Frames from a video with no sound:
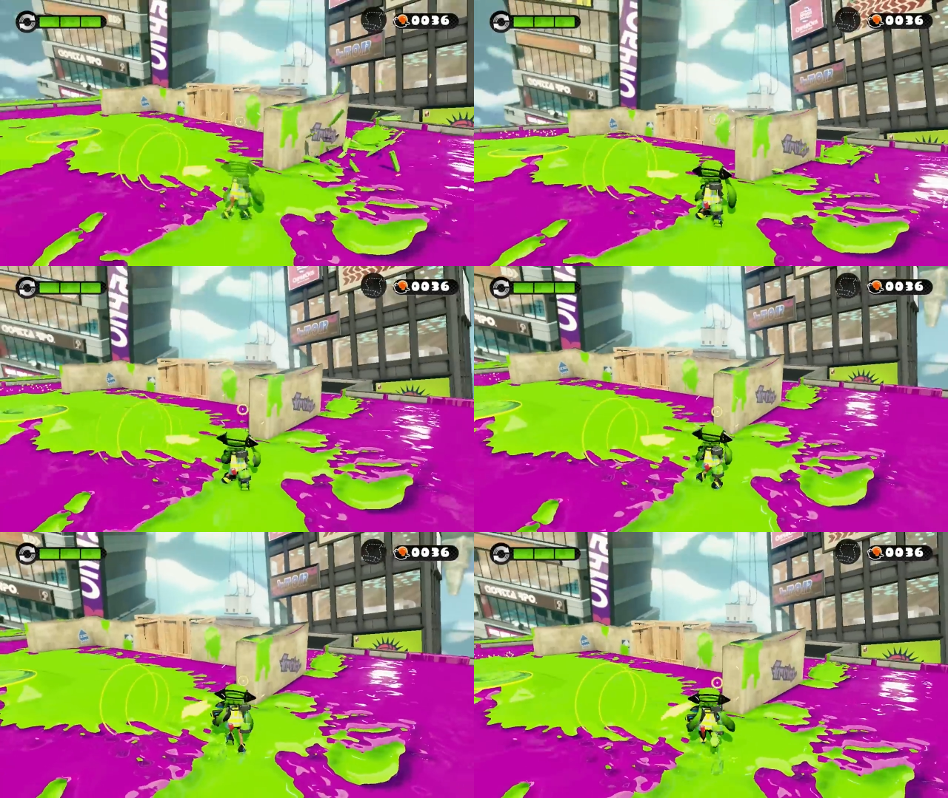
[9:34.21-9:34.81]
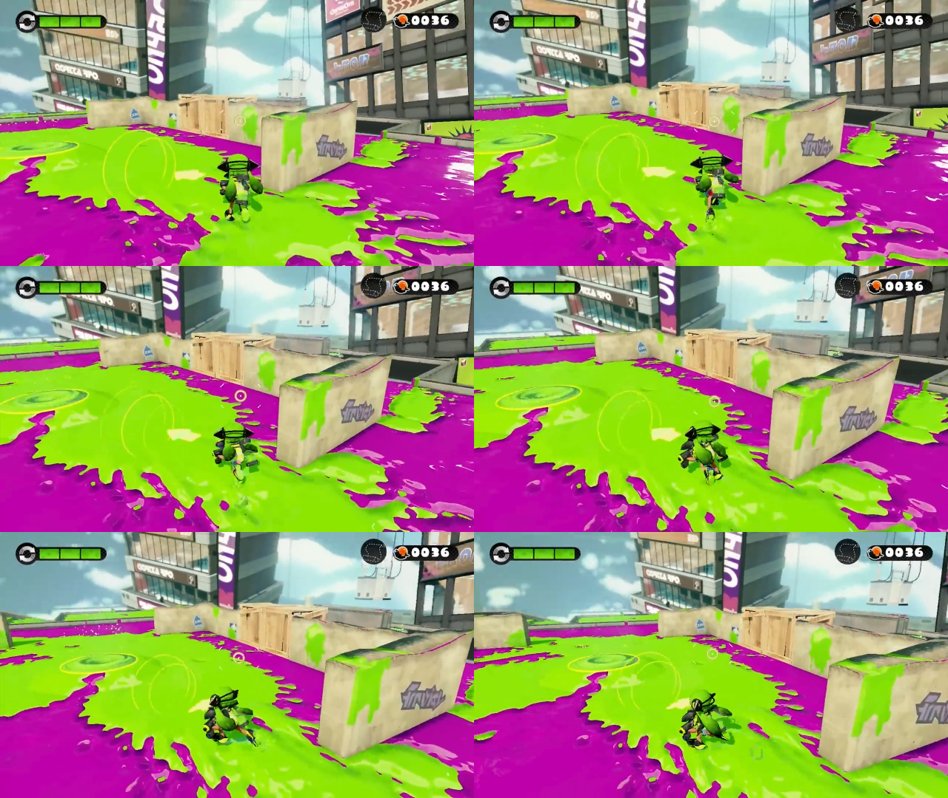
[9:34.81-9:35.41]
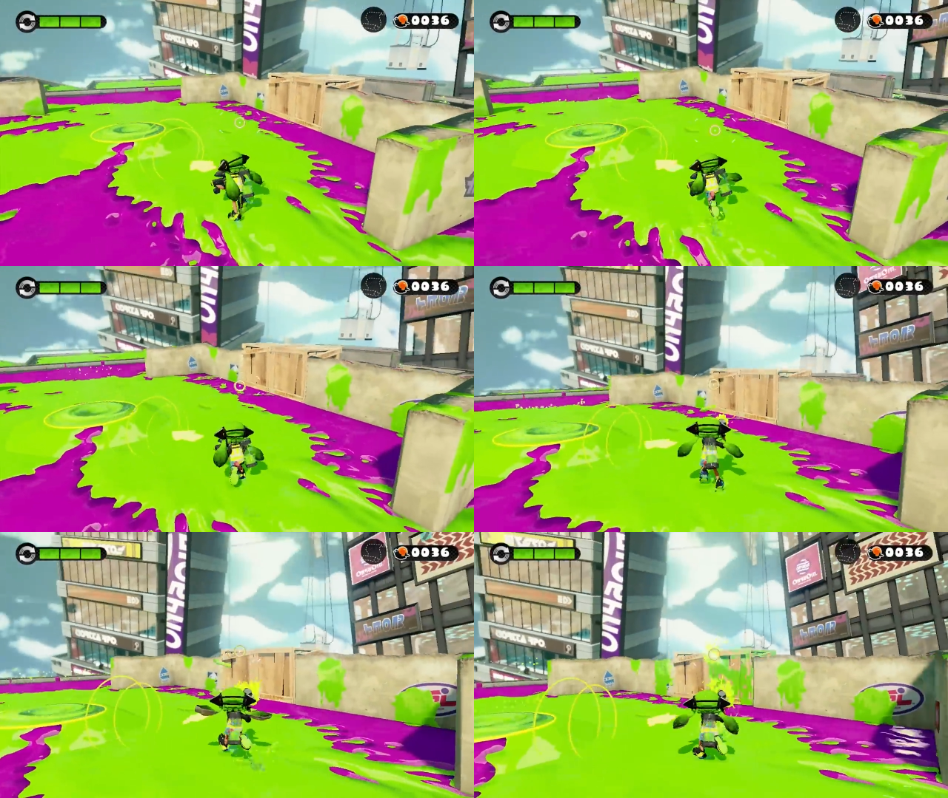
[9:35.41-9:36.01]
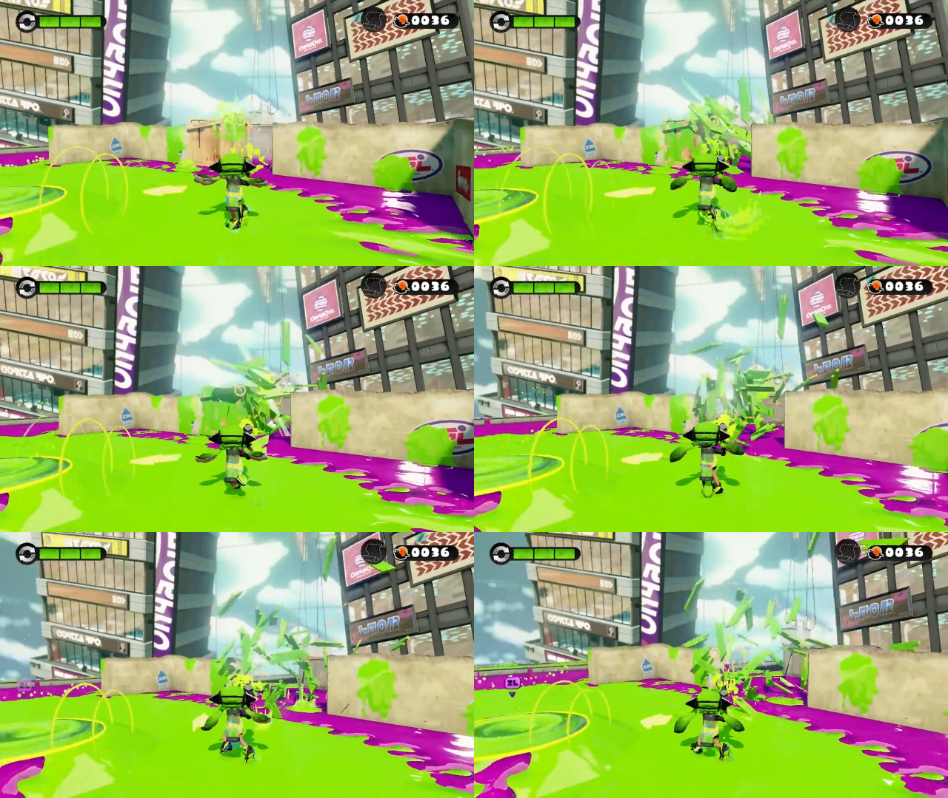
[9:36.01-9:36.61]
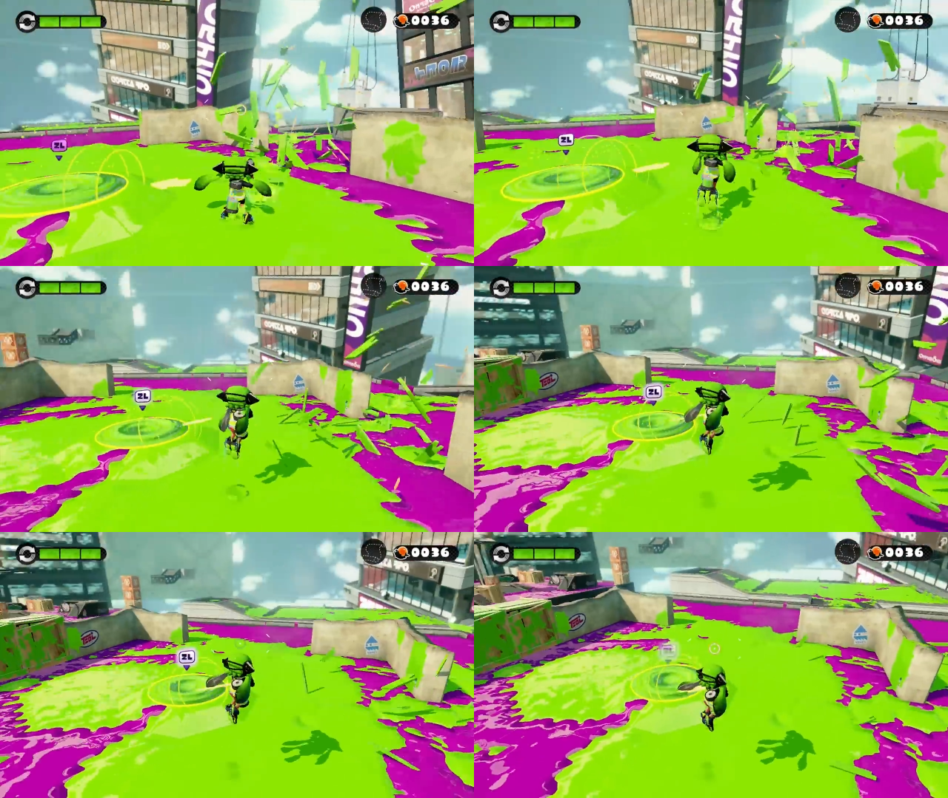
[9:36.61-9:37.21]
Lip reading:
Nobody's mouth can be seen.